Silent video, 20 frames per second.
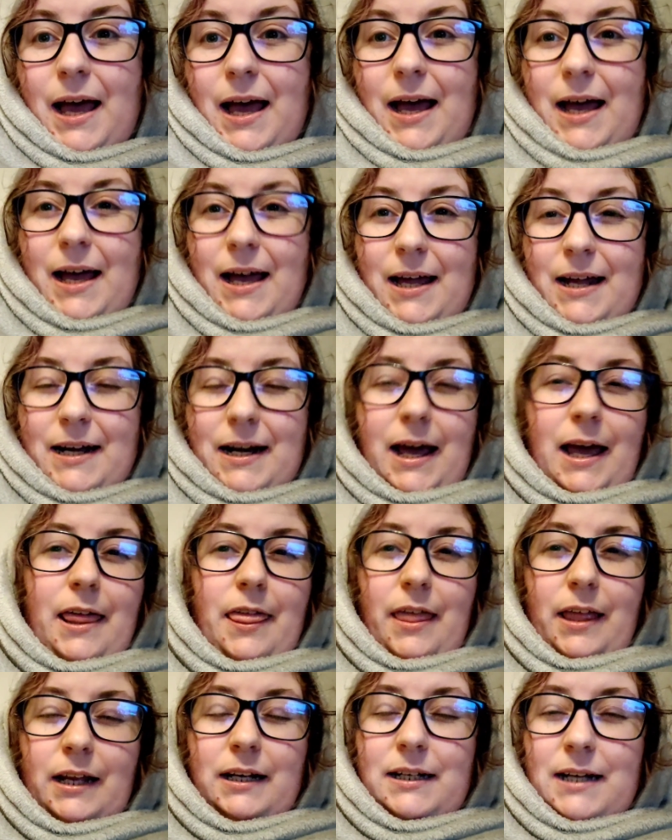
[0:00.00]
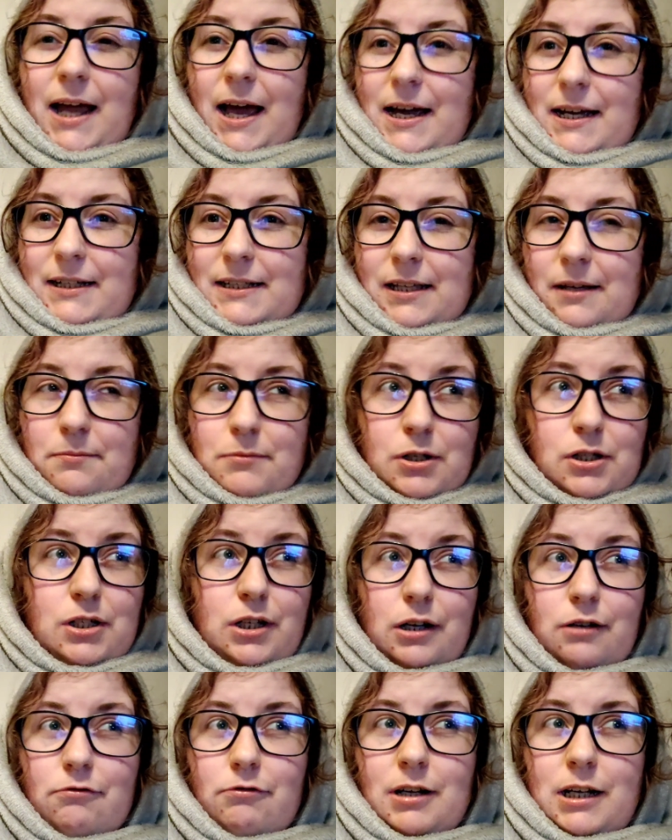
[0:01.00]
And I think next I'm
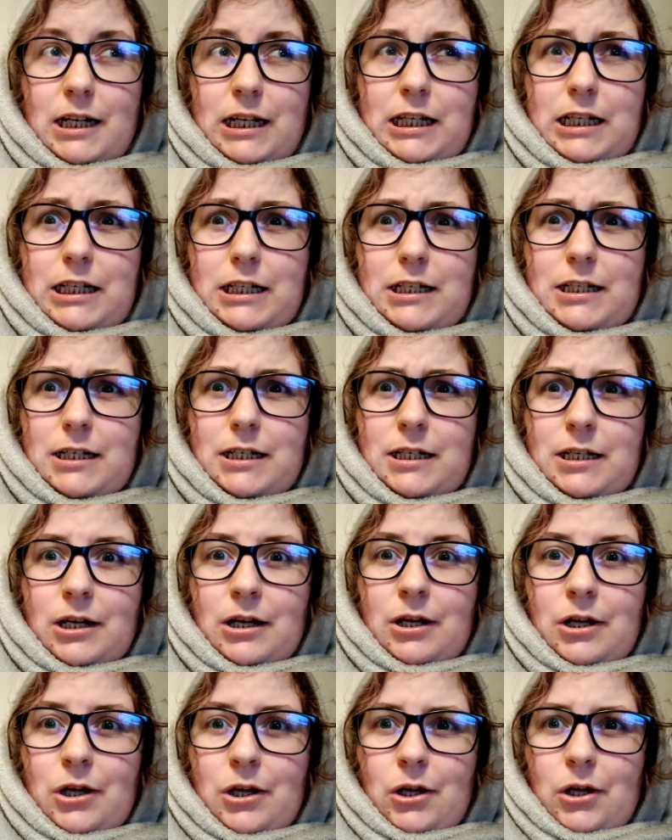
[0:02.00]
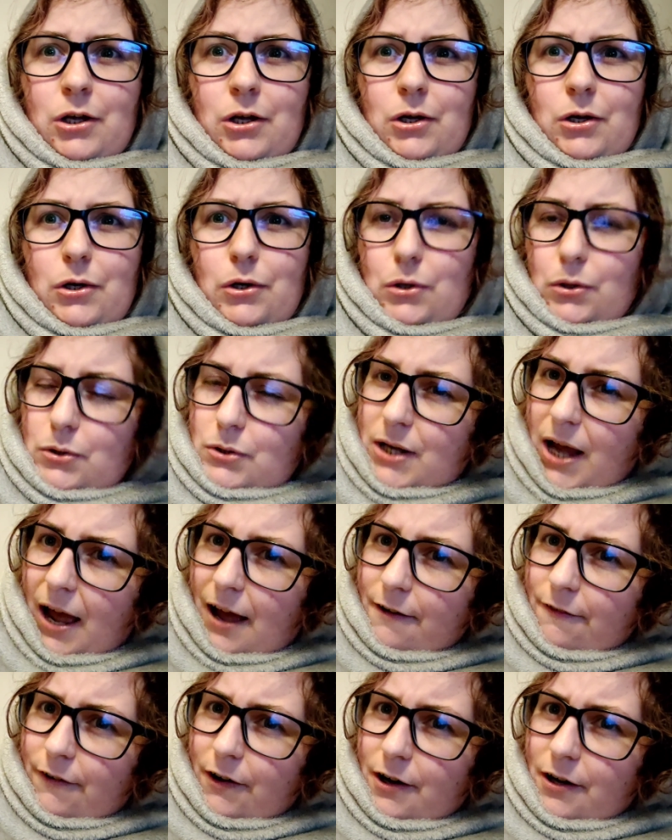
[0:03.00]
just going to read Who the
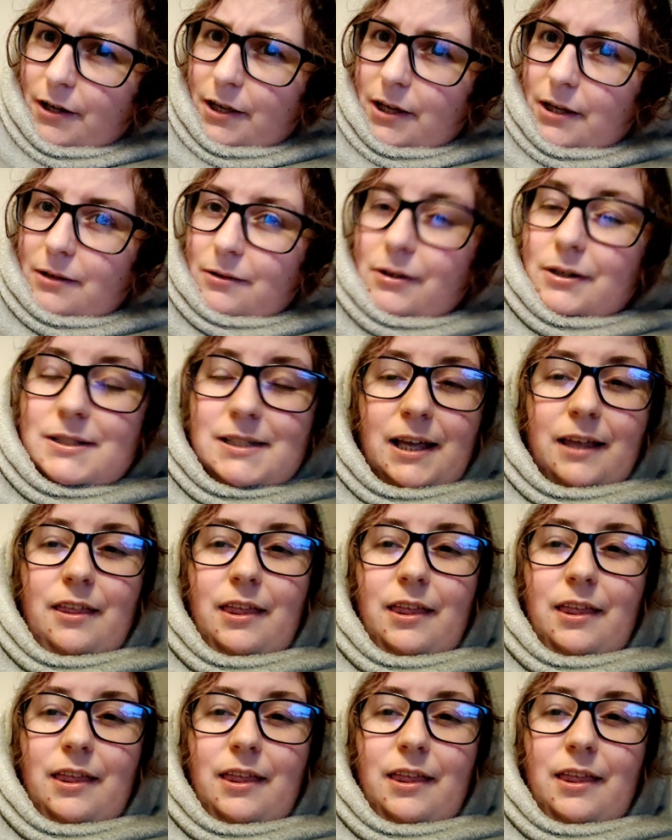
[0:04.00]
F Are You? Because